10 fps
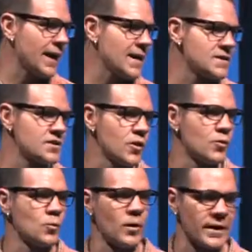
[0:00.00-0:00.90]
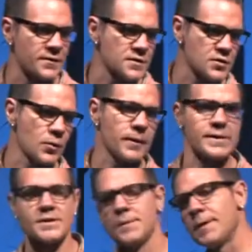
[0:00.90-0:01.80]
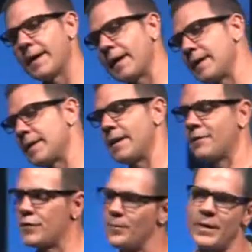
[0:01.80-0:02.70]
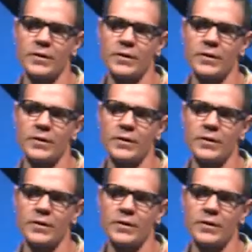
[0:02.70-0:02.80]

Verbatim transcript: has his own what if story. See, Mike, and if you've been